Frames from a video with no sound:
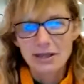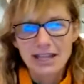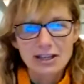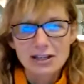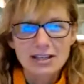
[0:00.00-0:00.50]

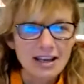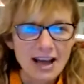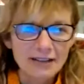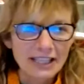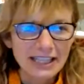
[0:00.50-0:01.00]
they're just
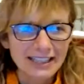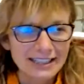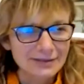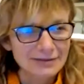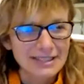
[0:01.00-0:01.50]
loving
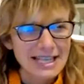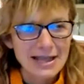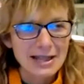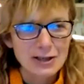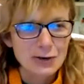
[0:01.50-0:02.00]
the
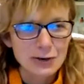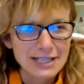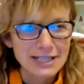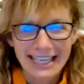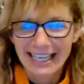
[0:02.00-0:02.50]

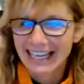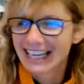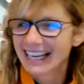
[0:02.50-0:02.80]
storytelling.